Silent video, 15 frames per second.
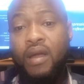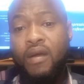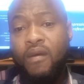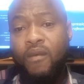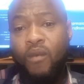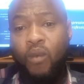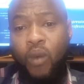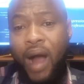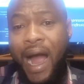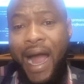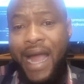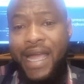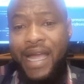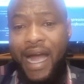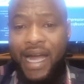
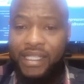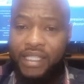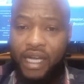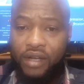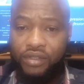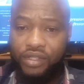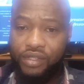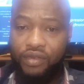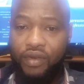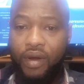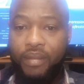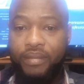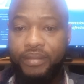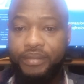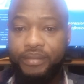Why Agile Scrum?
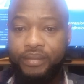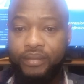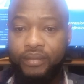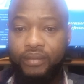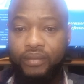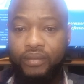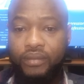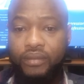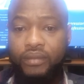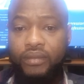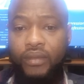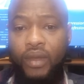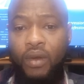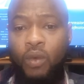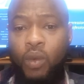
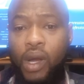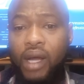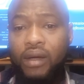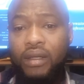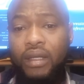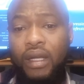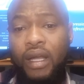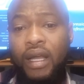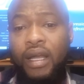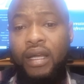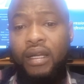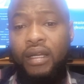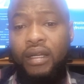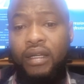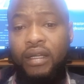Well,
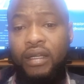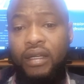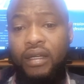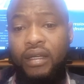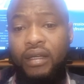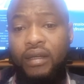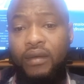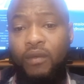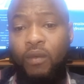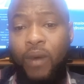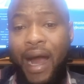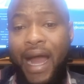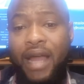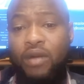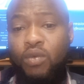
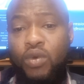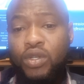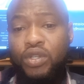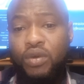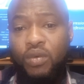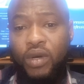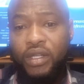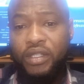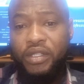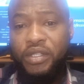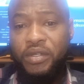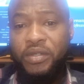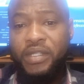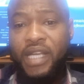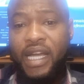why would you want to
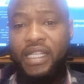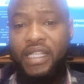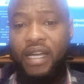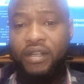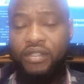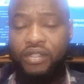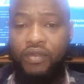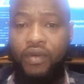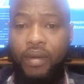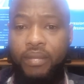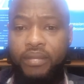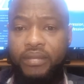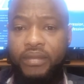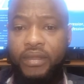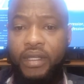use Agile Scrum?
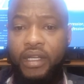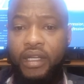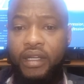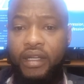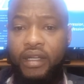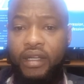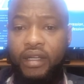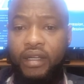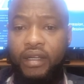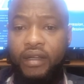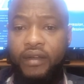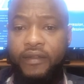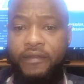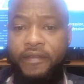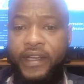
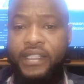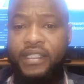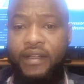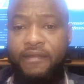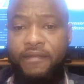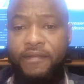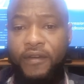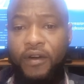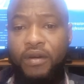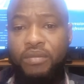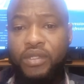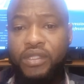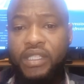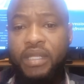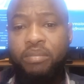First and
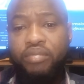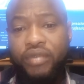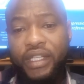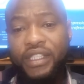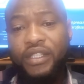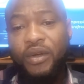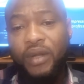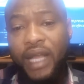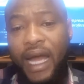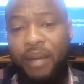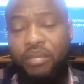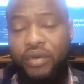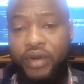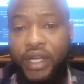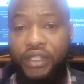foremost, it breeds
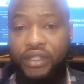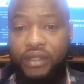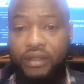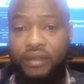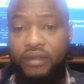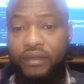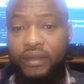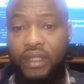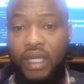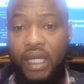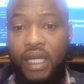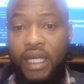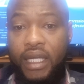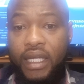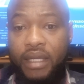collaboration.
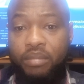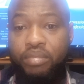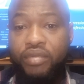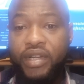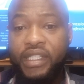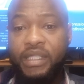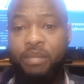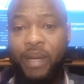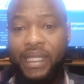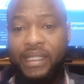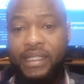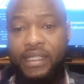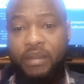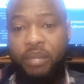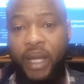It breeds
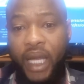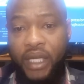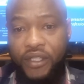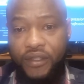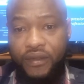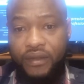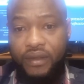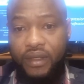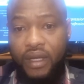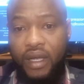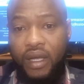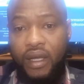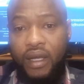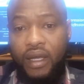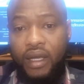participation.
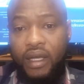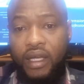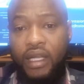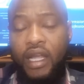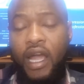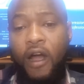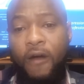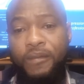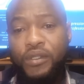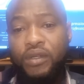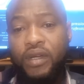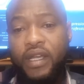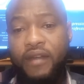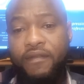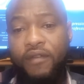It helps you
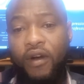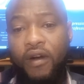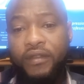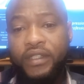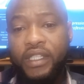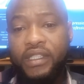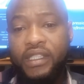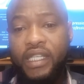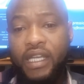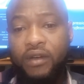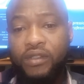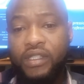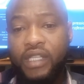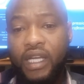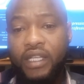evolve the skill
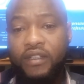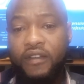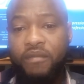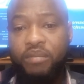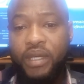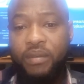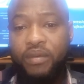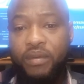set of people